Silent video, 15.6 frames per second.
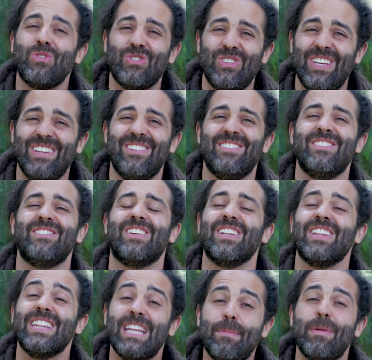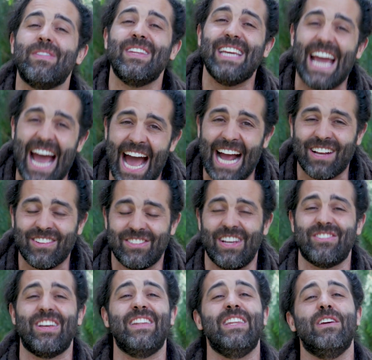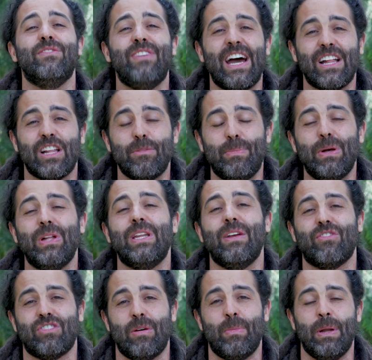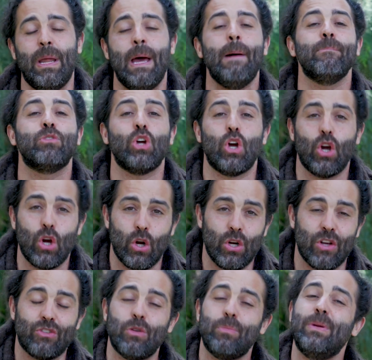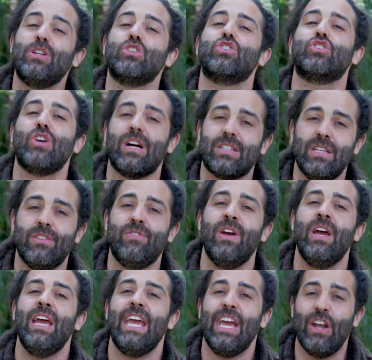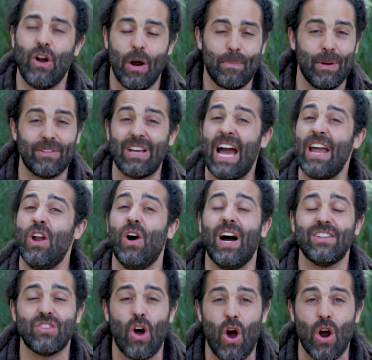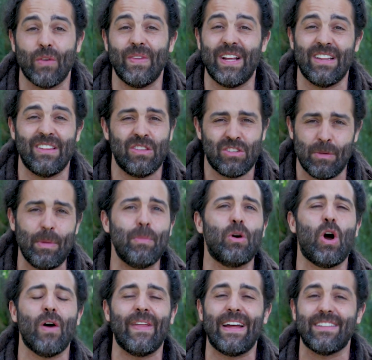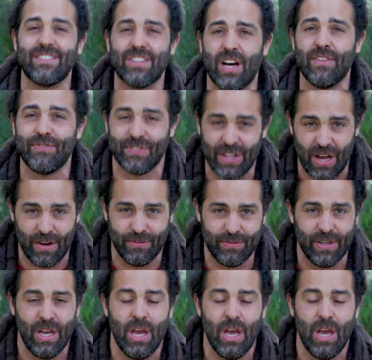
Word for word: seek to limit the access and the availability of someone to hurt us or be destructive in our place. I know that's a hard thing. Some people call that tough love.